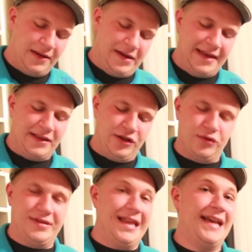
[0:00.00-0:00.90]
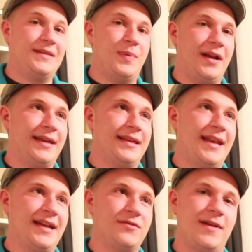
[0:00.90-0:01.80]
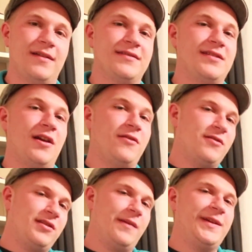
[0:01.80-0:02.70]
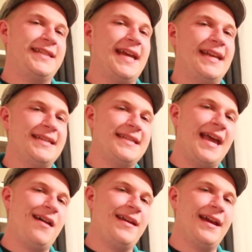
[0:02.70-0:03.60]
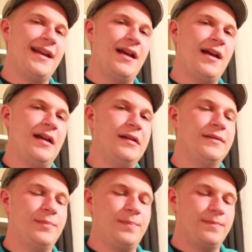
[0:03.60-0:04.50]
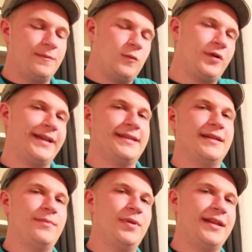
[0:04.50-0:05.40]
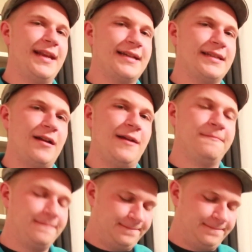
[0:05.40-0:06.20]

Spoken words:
you have to use less putty the next round. So let me sand this down, and we'll get to putting the next layer down.